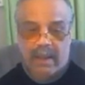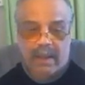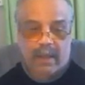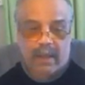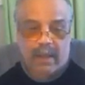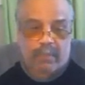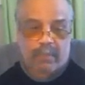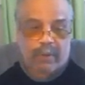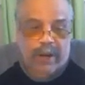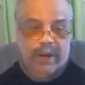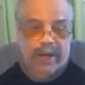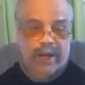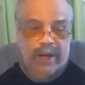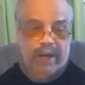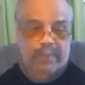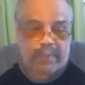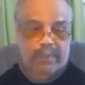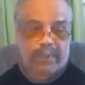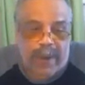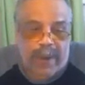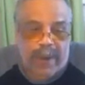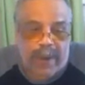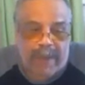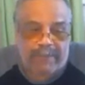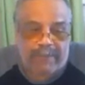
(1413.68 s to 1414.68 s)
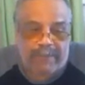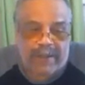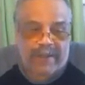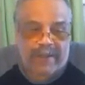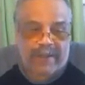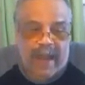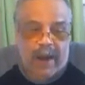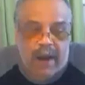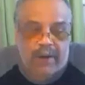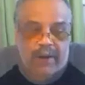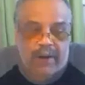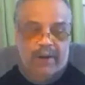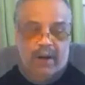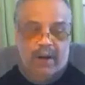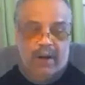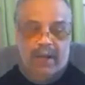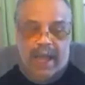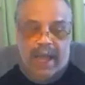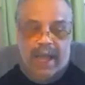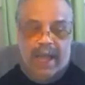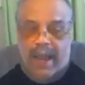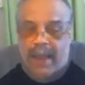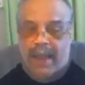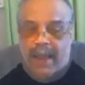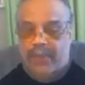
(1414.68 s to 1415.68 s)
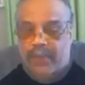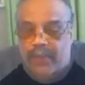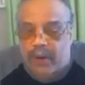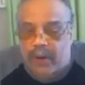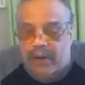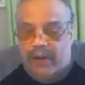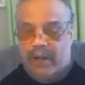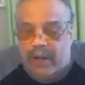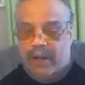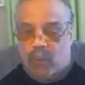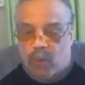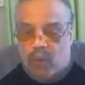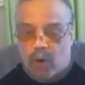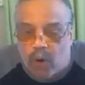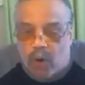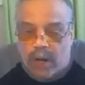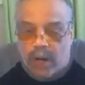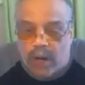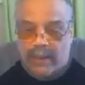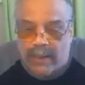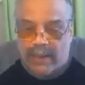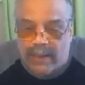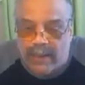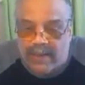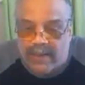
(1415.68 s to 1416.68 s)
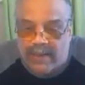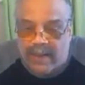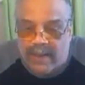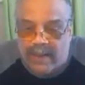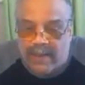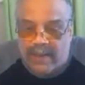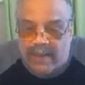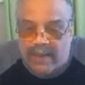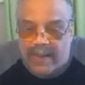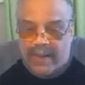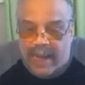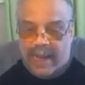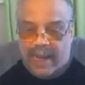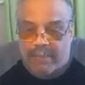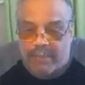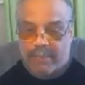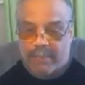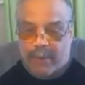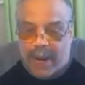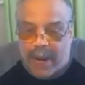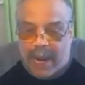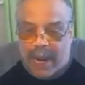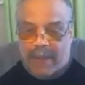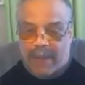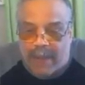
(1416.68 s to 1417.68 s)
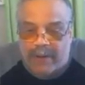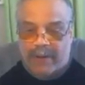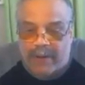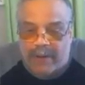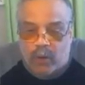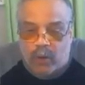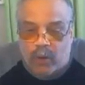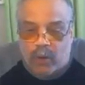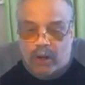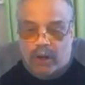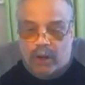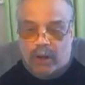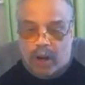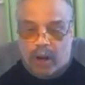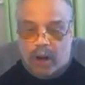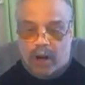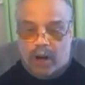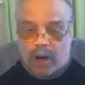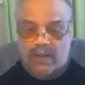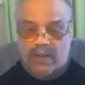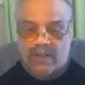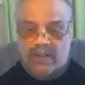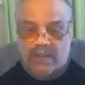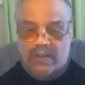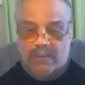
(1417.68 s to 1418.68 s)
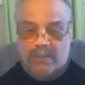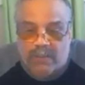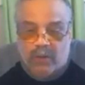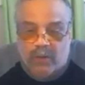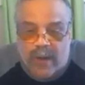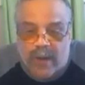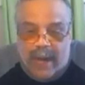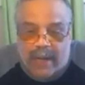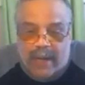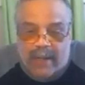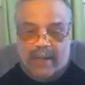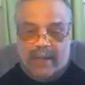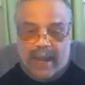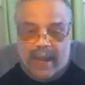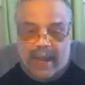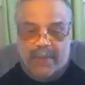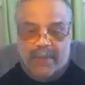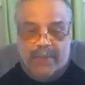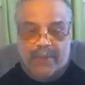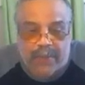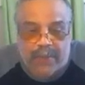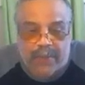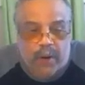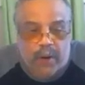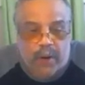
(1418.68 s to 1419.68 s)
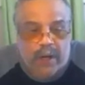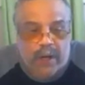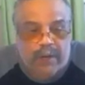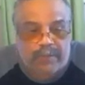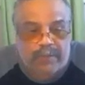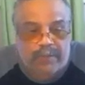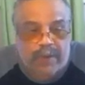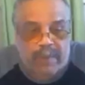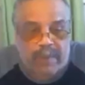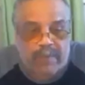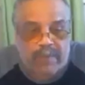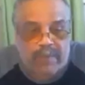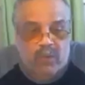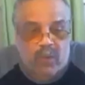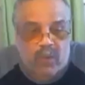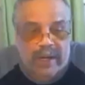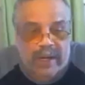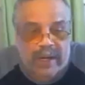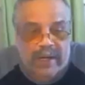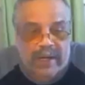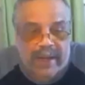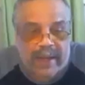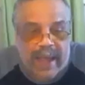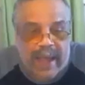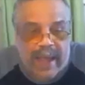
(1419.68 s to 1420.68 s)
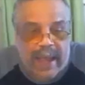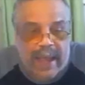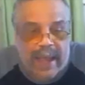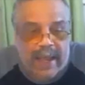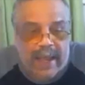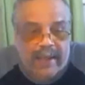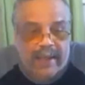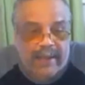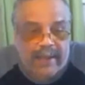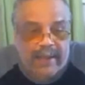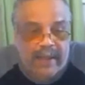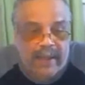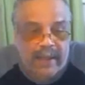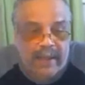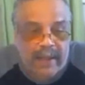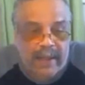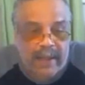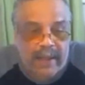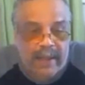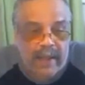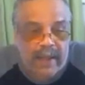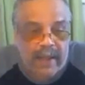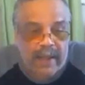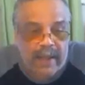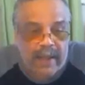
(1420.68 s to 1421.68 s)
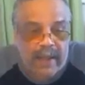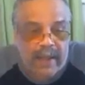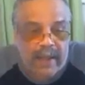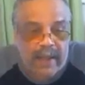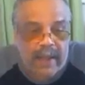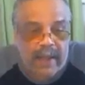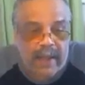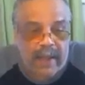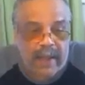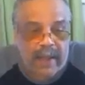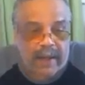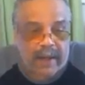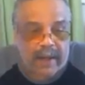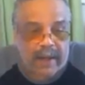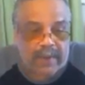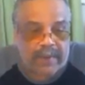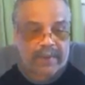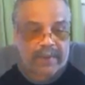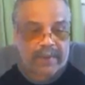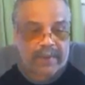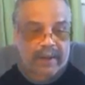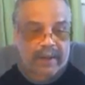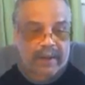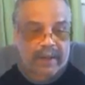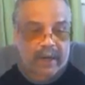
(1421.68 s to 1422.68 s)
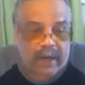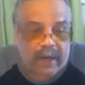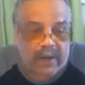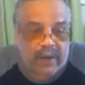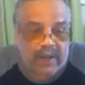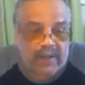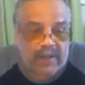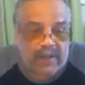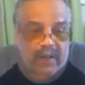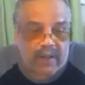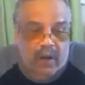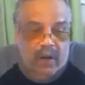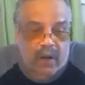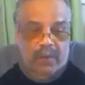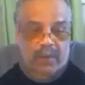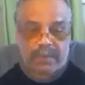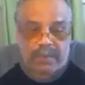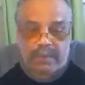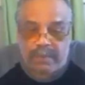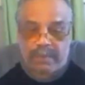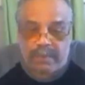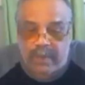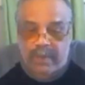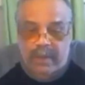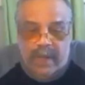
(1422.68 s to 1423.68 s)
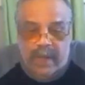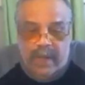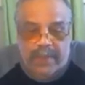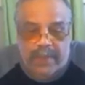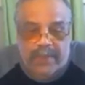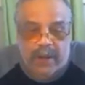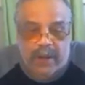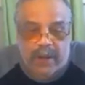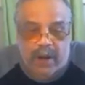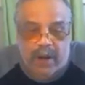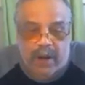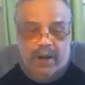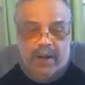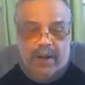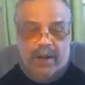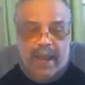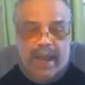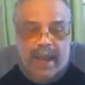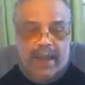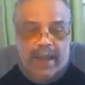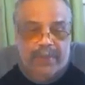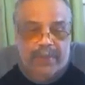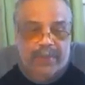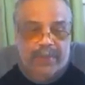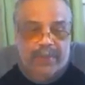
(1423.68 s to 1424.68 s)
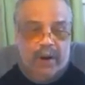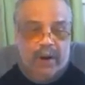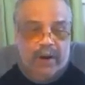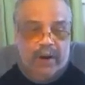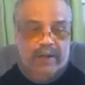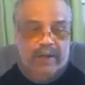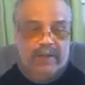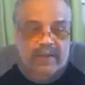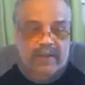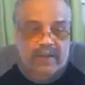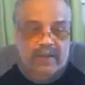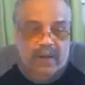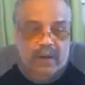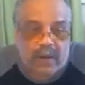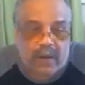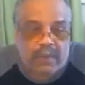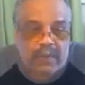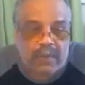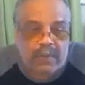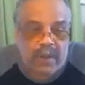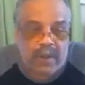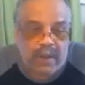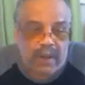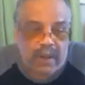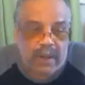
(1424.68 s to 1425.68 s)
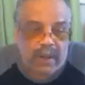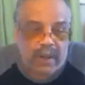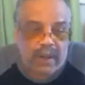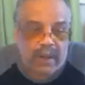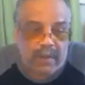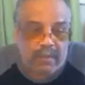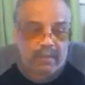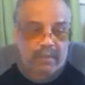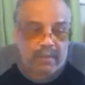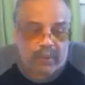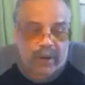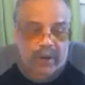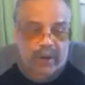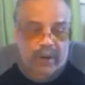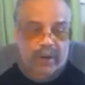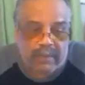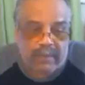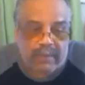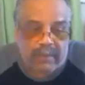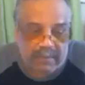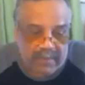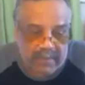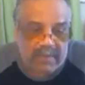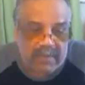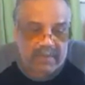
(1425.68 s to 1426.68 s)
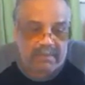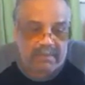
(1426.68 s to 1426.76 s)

You bring your profit down on line 31. It says net profit or loss, subtract line 30 from 29. You know, there is nothing on line 30, so bring